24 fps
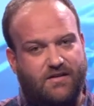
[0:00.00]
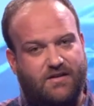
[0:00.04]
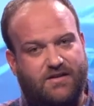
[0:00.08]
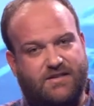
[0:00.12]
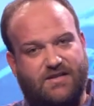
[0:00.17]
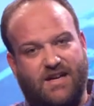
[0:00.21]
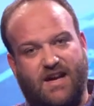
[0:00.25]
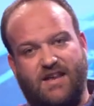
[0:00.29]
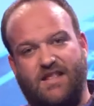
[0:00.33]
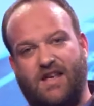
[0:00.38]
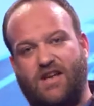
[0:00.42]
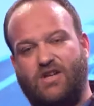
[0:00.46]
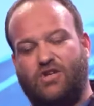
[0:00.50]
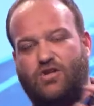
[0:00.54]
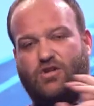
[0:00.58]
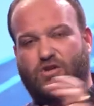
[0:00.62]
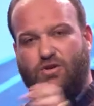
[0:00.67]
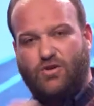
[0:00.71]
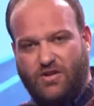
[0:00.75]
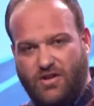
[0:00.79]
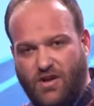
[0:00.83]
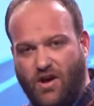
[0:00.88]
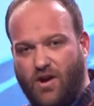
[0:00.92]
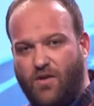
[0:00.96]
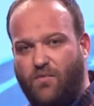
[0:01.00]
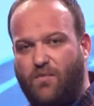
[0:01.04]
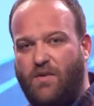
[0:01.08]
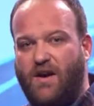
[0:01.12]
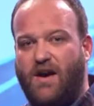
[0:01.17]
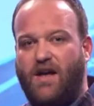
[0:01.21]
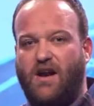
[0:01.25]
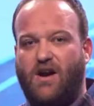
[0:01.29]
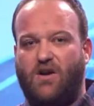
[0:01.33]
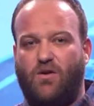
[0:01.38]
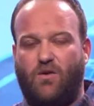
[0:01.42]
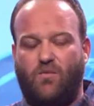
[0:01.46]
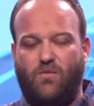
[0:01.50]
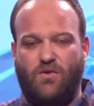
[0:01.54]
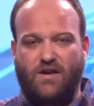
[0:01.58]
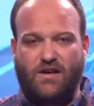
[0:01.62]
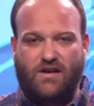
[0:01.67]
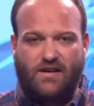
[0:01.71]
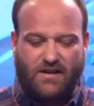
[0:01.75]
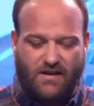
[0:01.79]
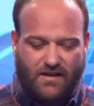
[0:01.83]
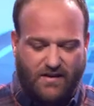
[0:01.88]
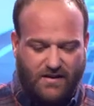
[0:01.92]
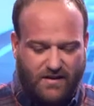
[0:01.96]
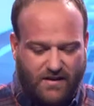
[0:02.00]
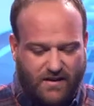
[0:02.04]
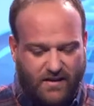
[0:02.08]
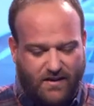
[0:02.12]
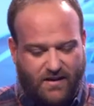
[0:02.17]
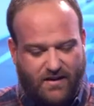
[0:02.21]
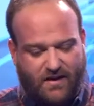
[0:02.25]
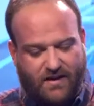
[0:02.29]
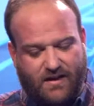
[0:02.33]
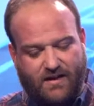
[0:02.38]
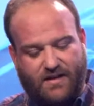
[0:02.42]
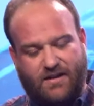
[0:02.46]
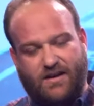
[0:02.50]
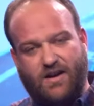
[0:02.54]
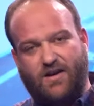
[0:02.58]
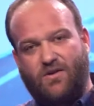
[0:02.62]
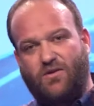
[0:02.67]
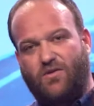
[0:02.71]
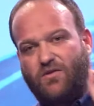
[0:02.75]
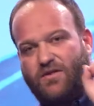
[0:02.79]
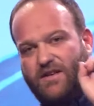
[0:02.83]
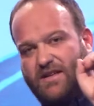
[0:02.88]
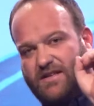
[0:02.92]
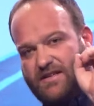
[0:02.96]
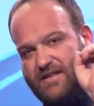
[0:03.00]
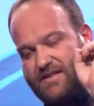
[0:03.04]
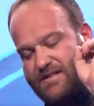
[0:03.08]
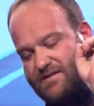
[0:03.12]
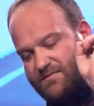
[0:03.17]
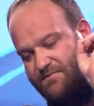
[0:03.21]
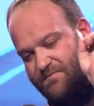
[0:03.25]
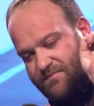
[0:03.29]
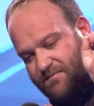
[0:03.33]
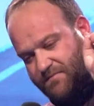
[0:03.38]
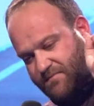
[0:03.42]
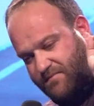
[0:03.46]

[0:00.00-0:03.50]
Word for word: say they should know better and we can get all this